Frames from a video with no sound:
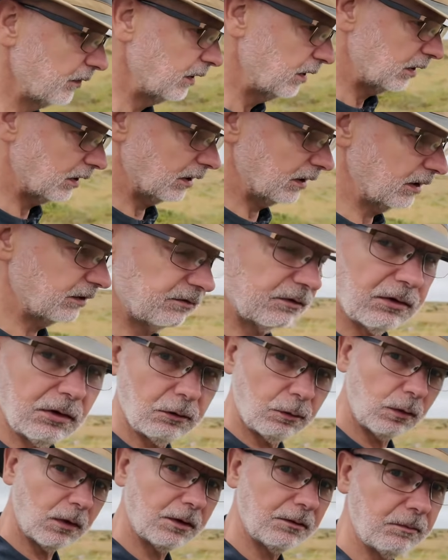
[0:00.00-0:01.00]
You know, it's not
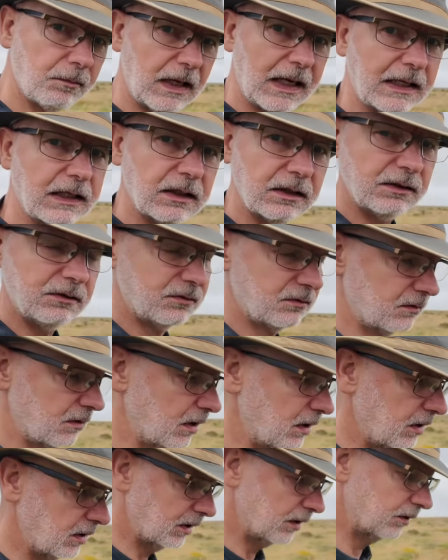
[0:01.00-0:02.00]
one man and his
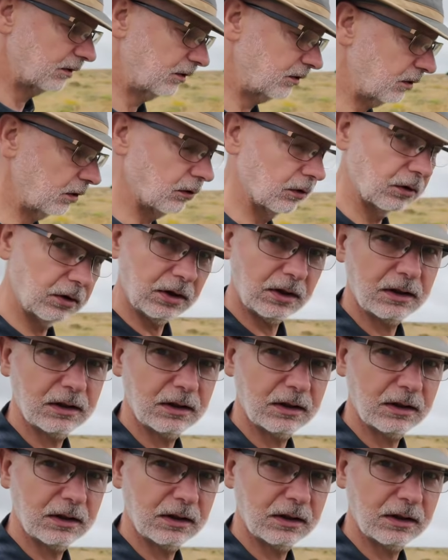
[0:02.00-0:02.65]
dog.